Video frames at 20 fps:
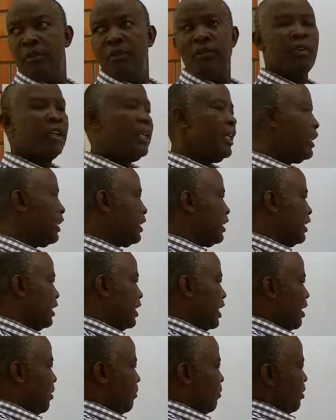For
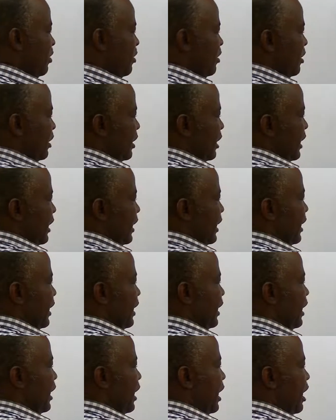example,
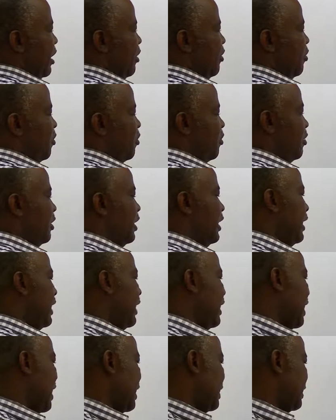in
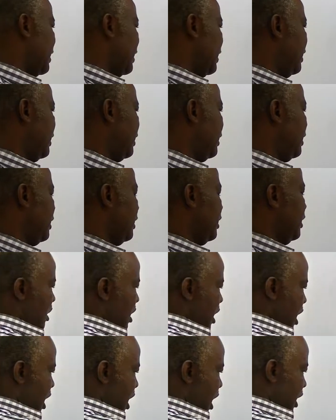hydrochloric acid,
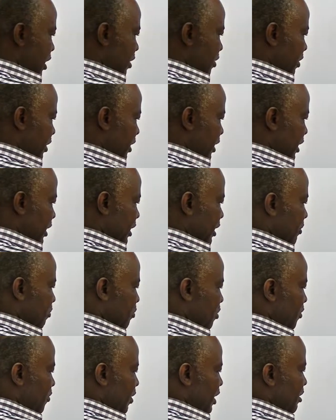hydrogen
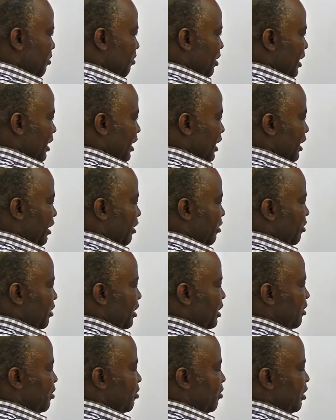provides one
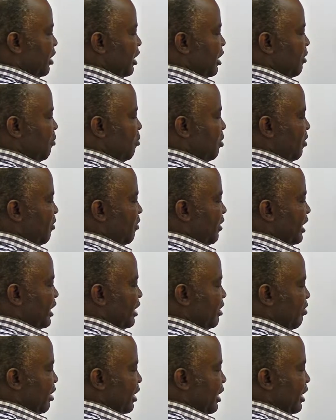electron, chlorine
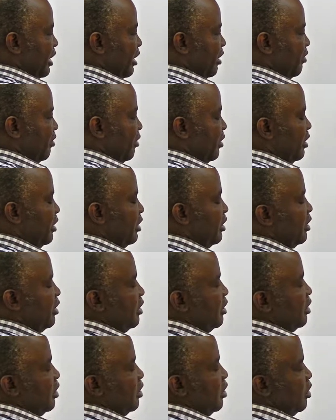provides one electron
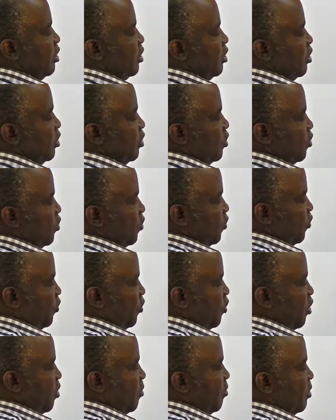to
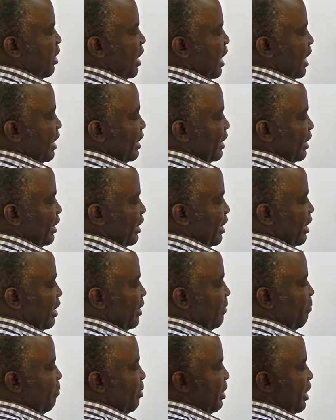form a
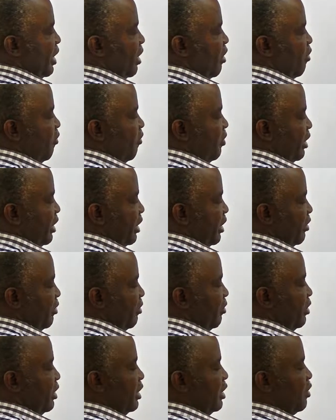shared pair of
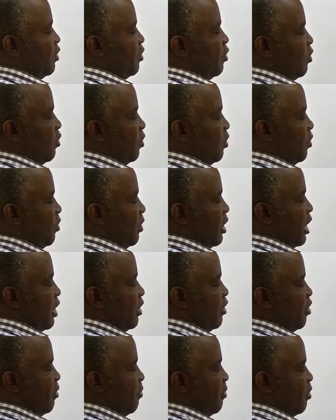electron or a
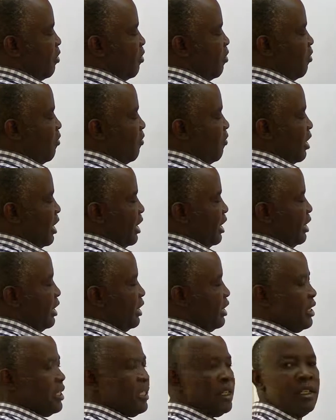normal
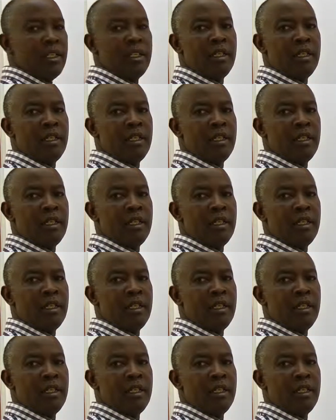covalent